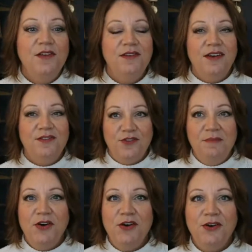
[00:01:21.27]

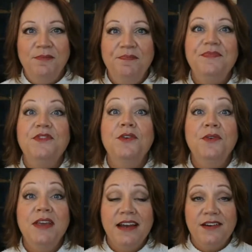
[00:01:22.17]
drum roll, New
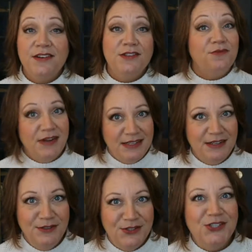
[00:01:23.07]
Year's
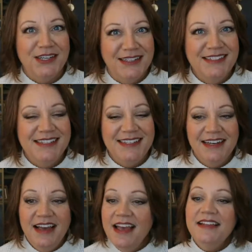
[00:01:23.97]
resolutions.
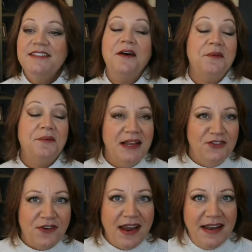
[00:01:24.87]
It's all the
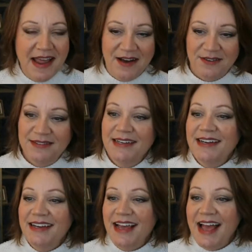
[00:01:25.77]
rage right now,
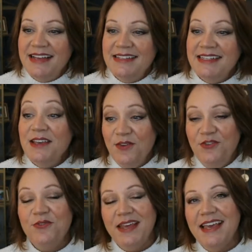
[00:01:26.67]
as it
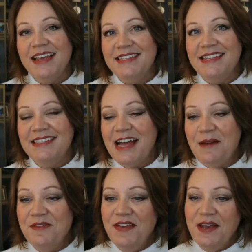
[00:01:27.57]
usually is this
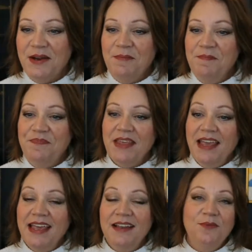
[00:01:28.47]
time of year.
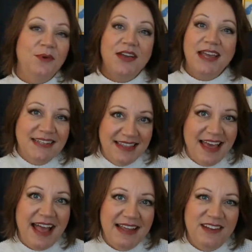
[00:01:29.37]
And we'll get to
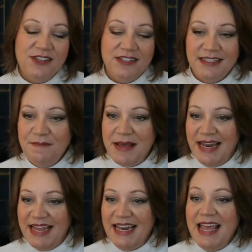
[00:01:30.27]
that in just a
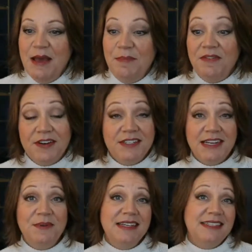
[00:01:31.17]
minute. But first, I
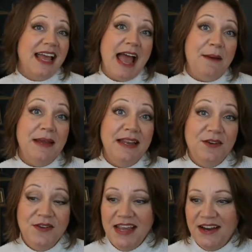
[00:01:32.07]
want to say Happy New
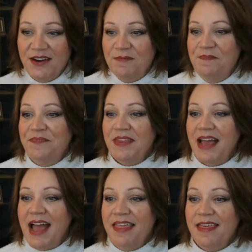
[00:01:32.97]
Year.
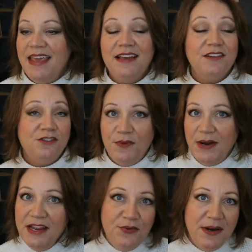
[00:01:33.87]
I think
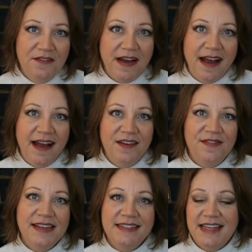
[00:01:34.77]
2025
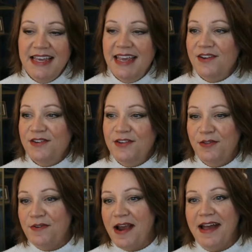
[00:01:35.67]
is the year to
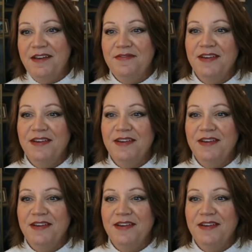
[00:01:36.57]
thrive.